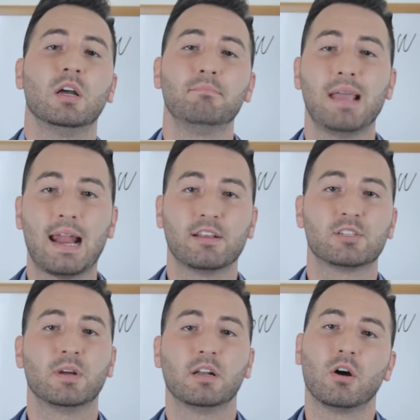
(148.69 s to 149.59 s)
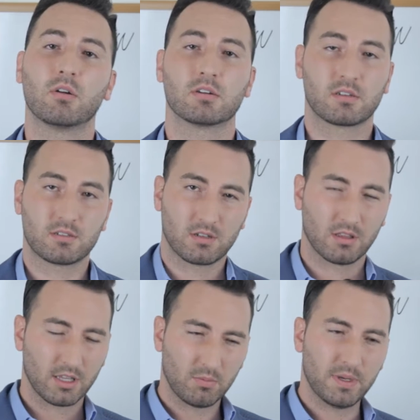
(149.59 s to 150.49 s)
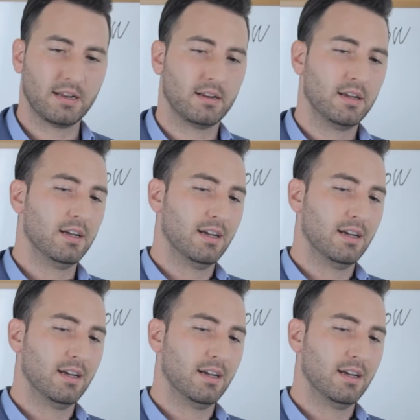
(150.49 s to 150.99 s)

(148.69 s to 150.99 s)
management and owners, because there's a little bit